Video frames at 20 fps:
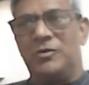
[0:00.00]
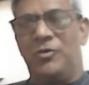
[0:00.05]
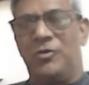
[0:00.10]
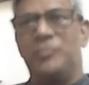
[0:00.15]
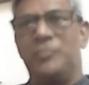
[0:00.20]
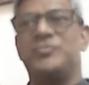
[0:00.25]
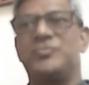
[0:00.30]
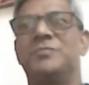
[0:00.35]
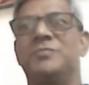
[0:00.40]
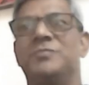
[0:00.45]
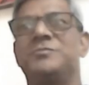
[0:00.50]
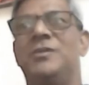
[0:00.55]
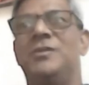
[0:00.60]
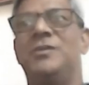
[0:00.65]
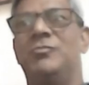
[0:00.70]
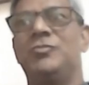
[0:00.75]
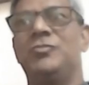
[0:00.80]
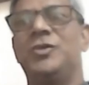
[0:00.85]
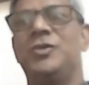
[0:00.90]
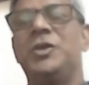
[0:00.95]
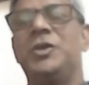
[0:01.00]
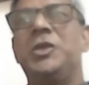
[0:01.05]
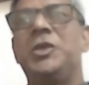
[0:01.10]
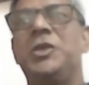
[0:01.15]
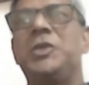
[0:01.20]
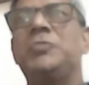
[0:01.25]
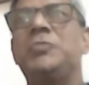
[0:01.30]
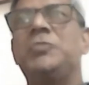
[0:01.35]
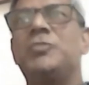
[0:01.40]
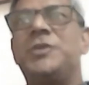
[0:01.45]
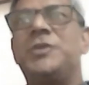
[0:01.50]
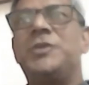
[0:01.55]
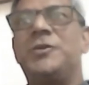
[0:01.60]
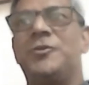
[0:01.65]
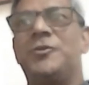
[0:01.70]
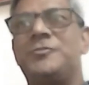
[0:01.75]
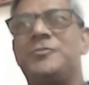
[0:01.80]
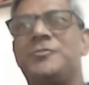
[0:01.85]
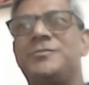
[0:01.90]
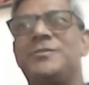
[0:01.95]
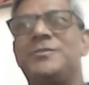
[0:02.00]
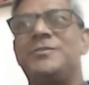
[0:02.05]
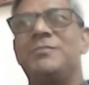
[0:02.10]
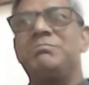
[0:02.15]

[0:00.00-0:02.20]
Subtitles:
or some sound, you cannot